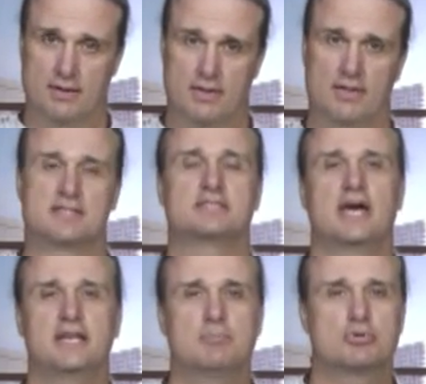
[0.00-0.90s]
That's
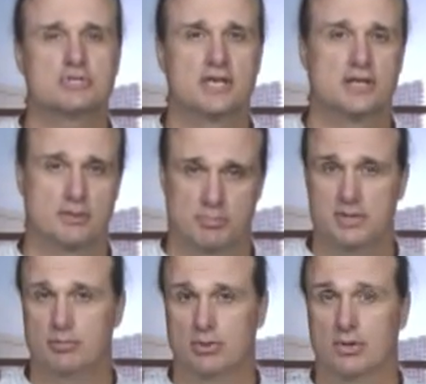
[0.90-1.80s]
90% of the
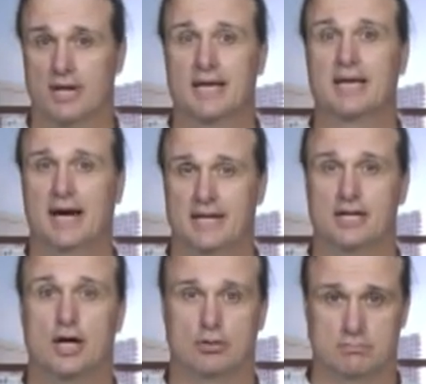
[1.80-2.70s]
people gotta
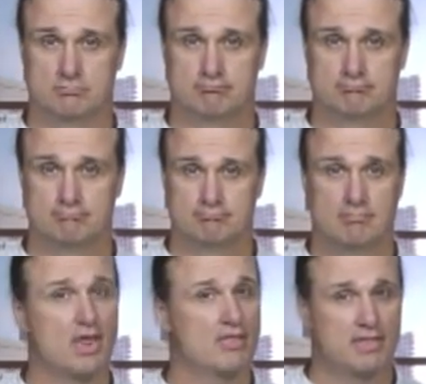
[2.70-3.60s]
go.
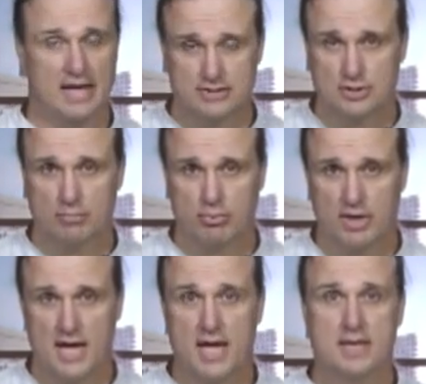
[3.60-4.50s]
That's their
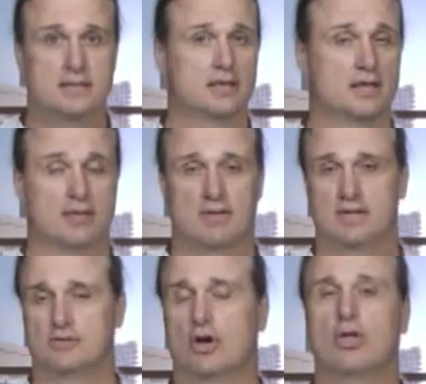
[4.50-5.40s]
plan.
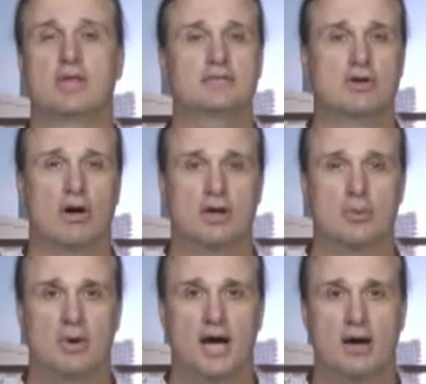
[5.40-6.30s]
That's all they talk
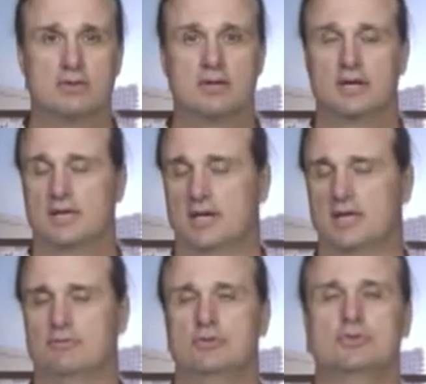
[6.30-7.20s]
about.
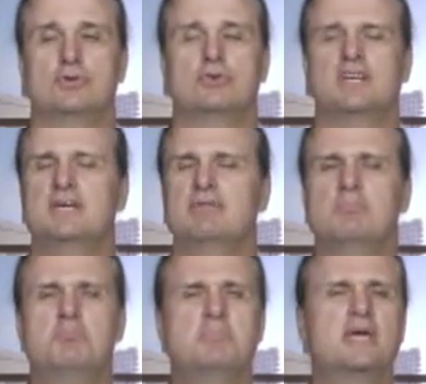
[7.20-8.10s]
If you do
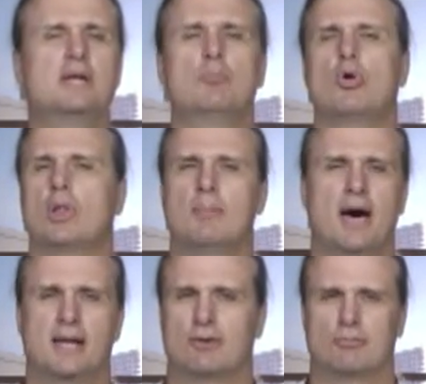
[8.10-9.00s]
even minimal
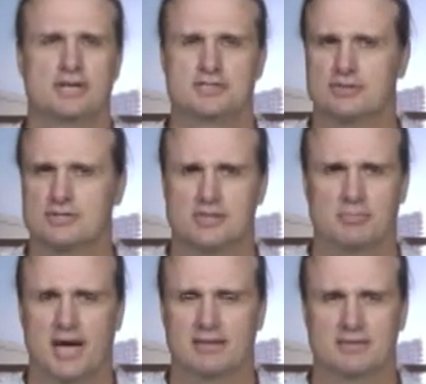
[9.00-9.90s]
amount of research
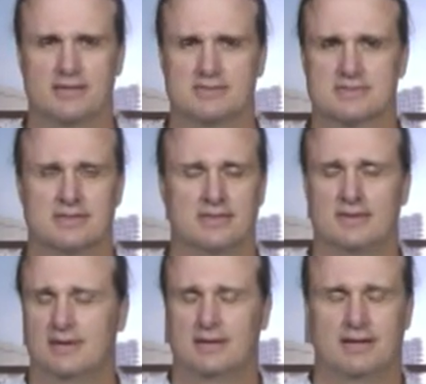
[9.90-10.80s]
about this,
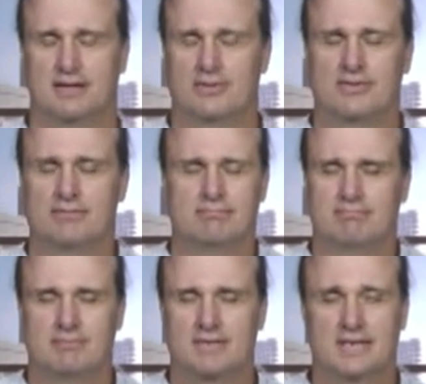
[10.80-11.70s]

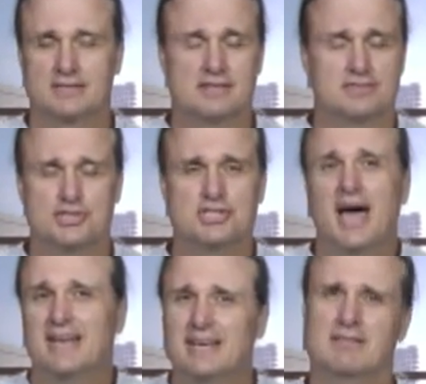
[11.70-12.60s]
because it's just
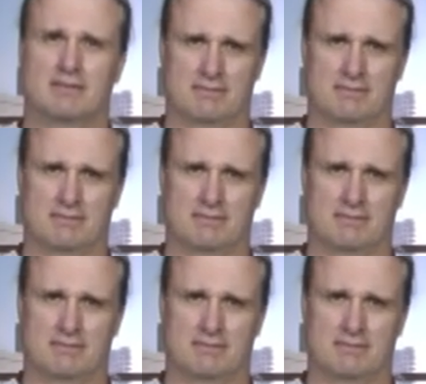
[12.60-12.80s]
not hidden.